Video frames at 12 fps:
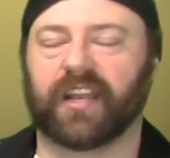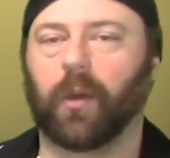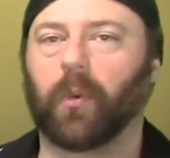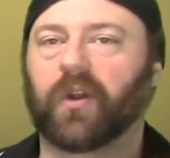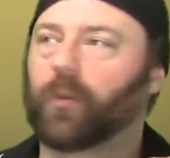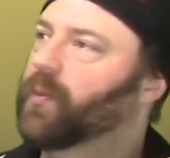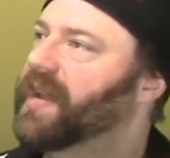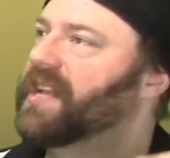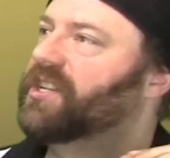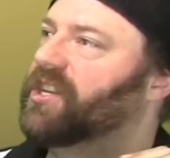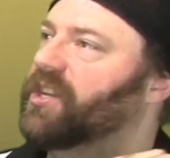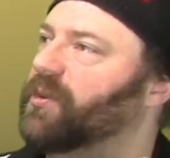and I want to
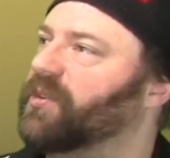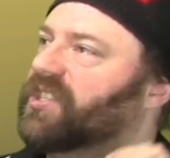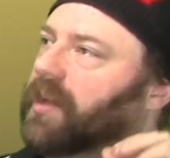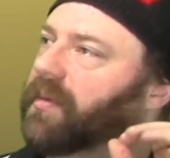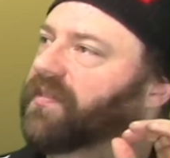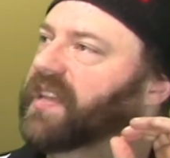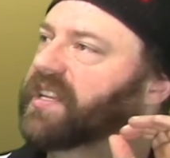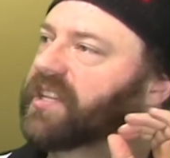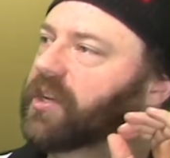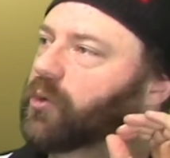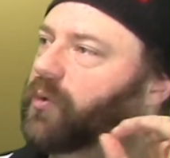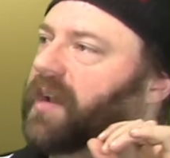read to you some of these
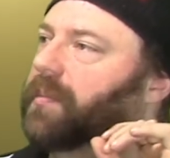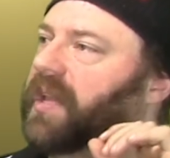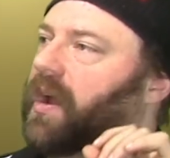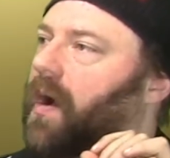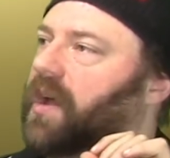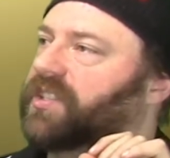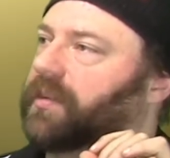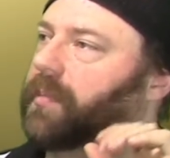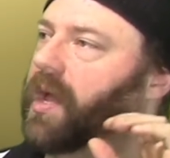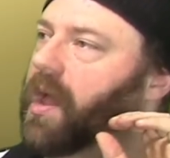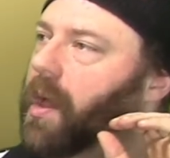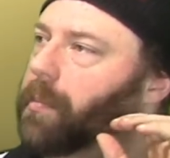incredibly
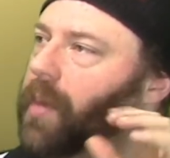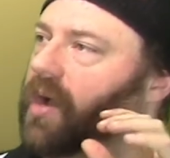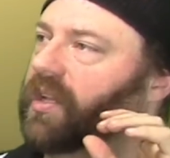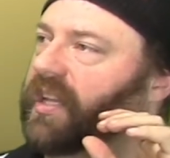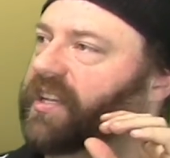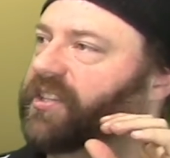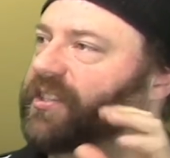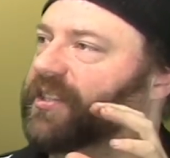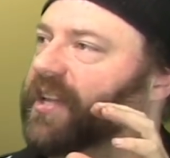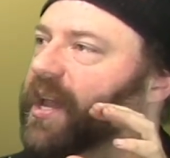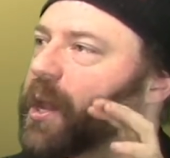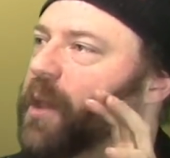awesome bug lists